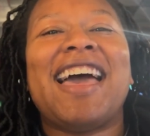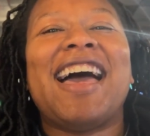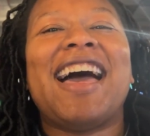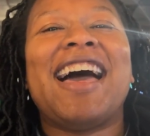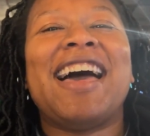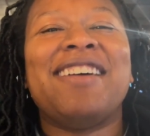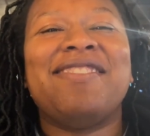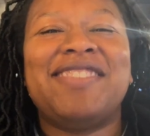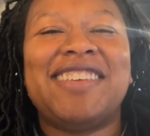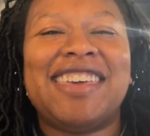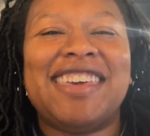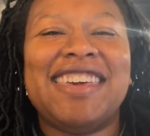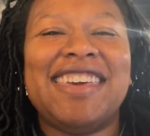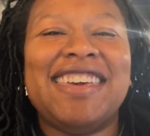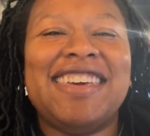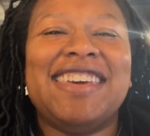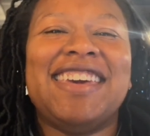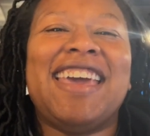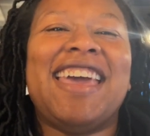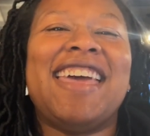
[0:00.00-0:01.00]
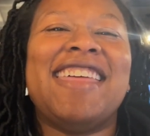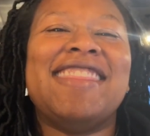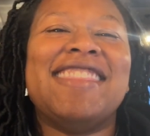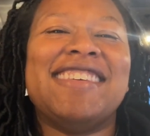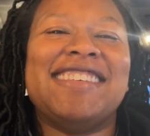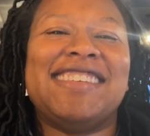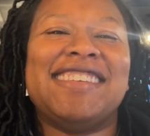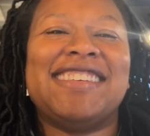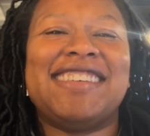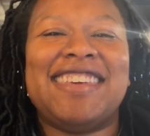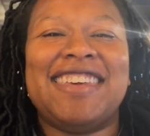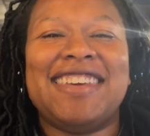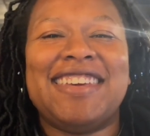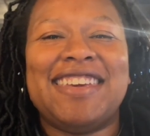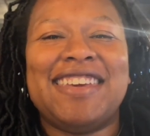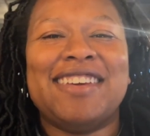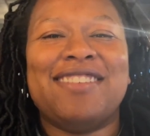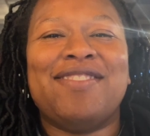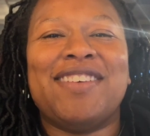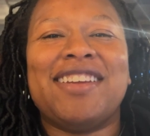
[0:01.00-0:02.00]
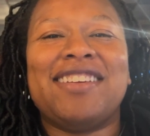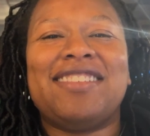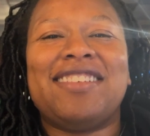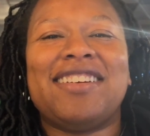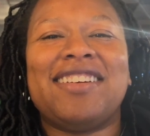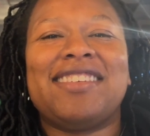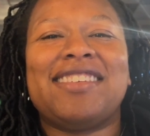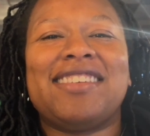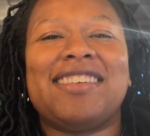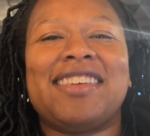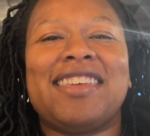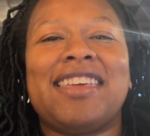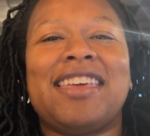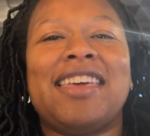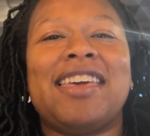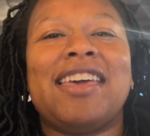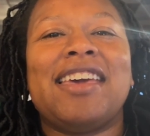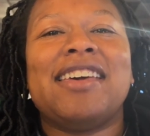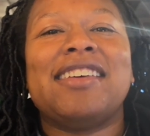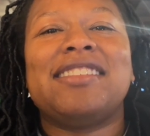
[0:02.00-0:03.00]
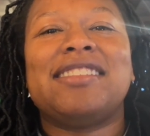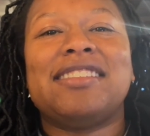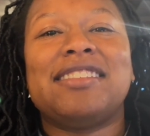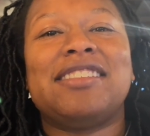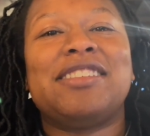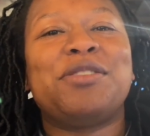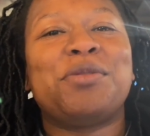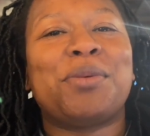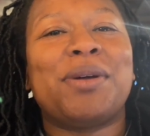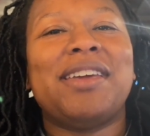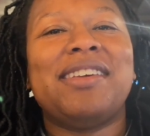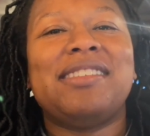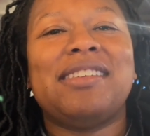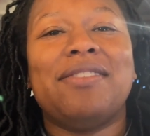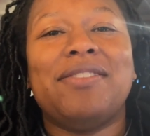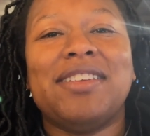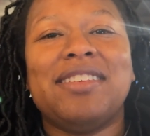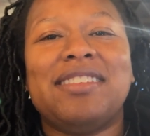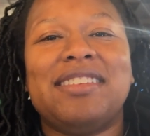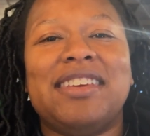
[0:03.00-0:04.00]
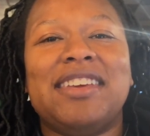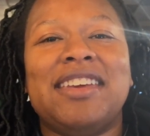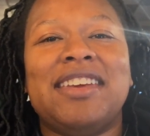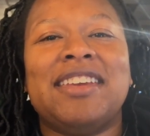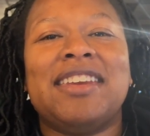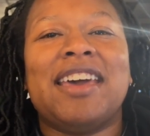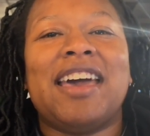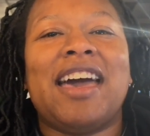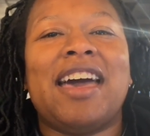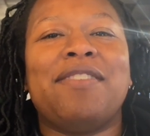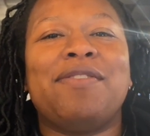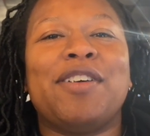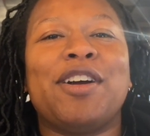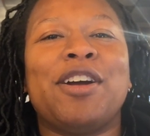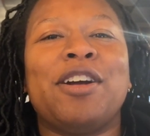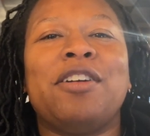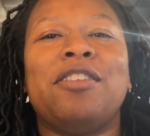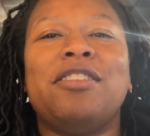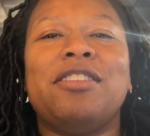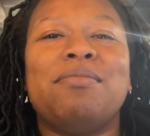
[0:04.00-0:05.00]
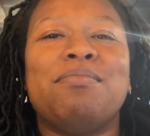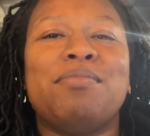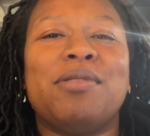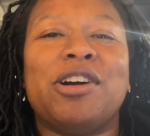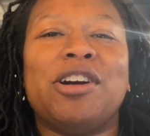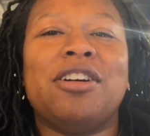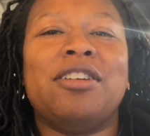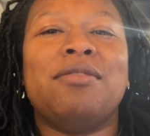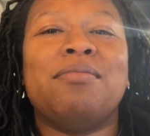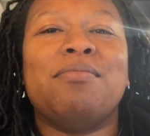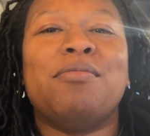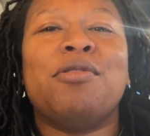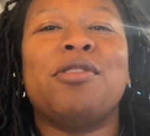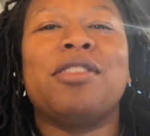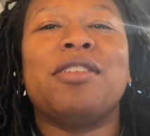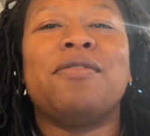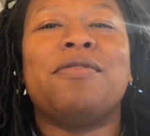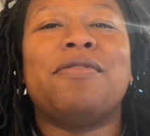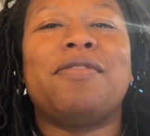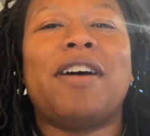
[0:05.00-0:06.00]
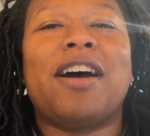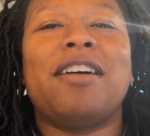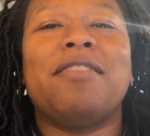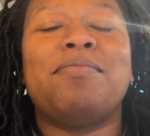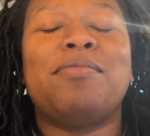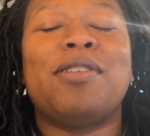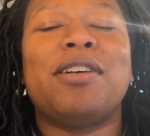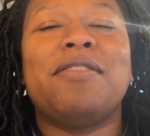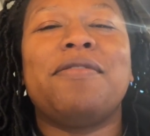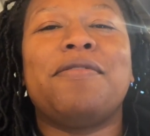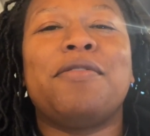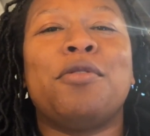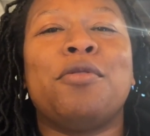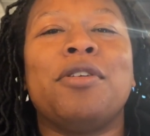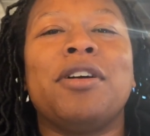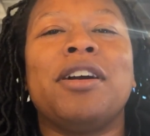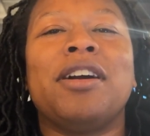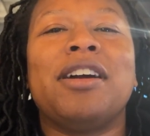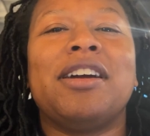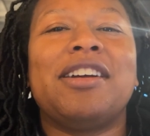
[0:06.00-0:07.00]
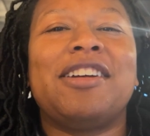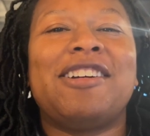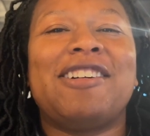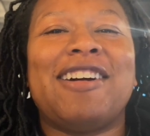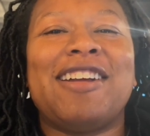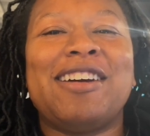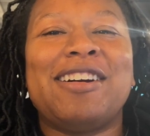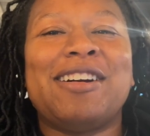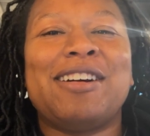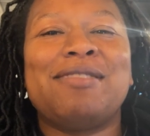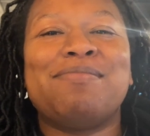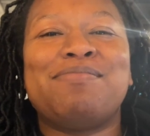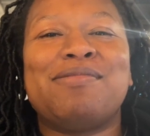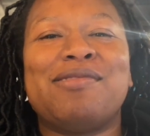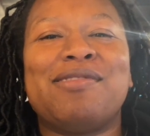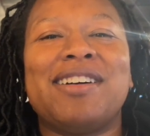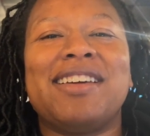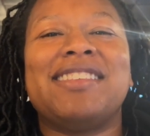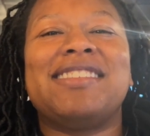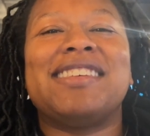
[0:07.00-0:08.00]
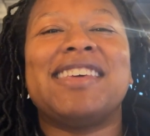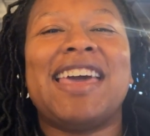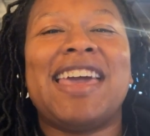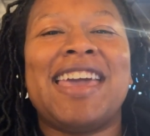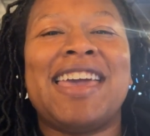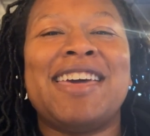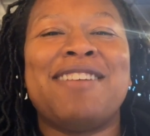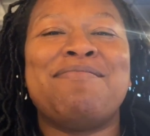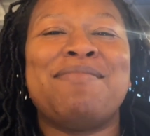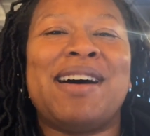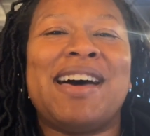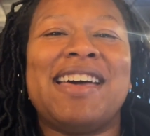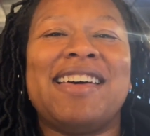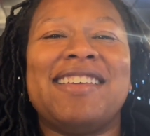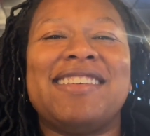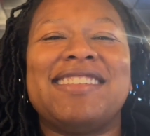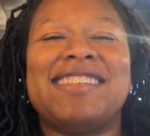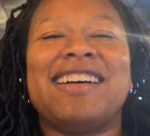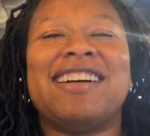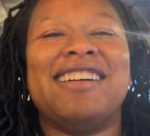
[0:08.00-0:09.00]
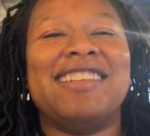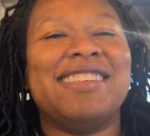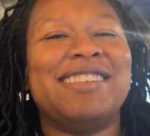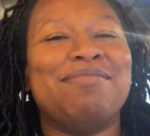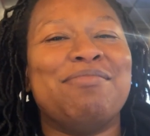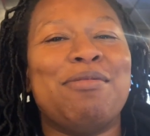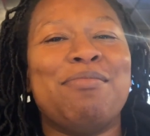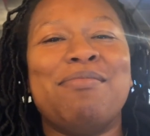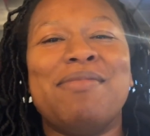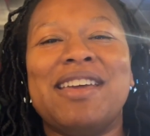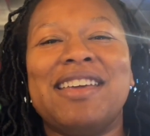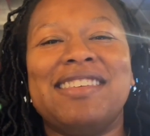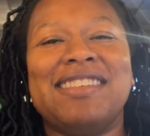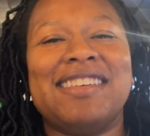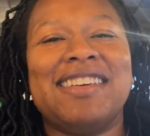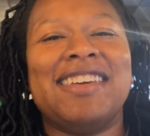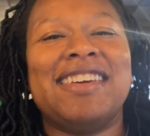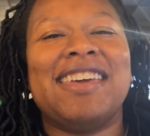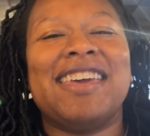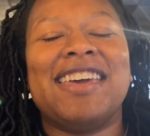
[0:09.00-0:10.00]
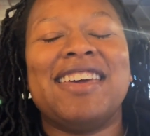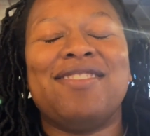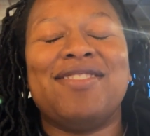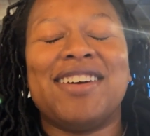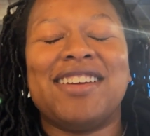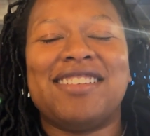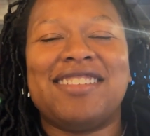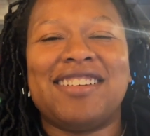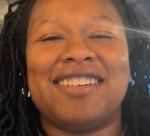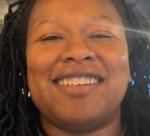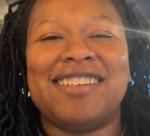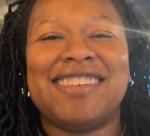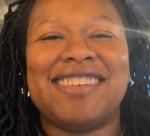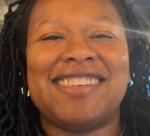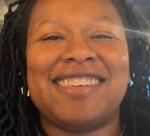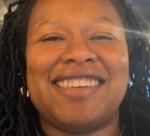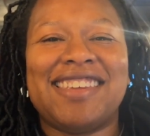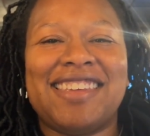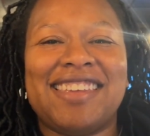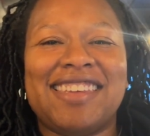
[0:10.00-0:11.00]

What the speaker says: I'm Key, and this is keyKEYadventures. Since 2017, I've earned and burned more than 5.4 credit card points and miles on some amazing adventures.